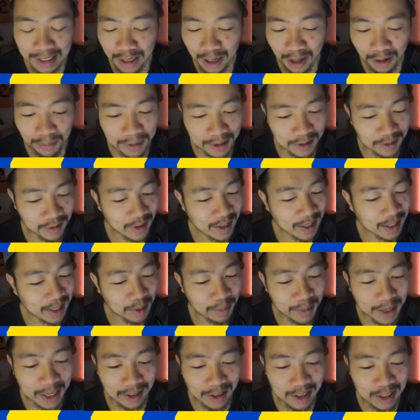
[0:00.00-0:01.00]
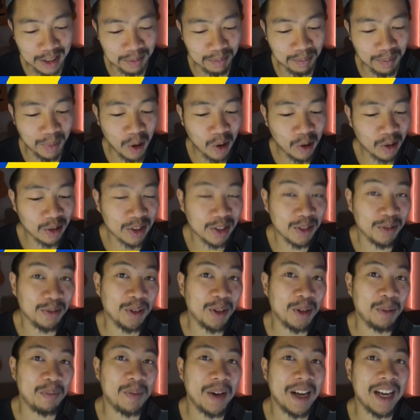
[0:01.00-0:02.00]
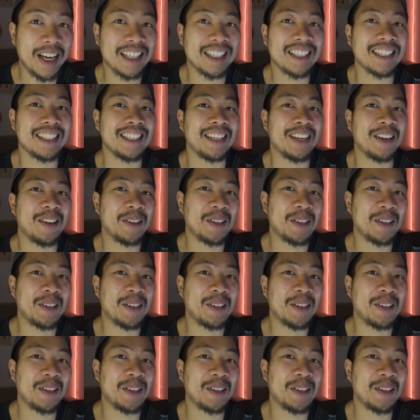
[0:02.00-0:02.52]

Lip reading: I've been thinking about this box for the past,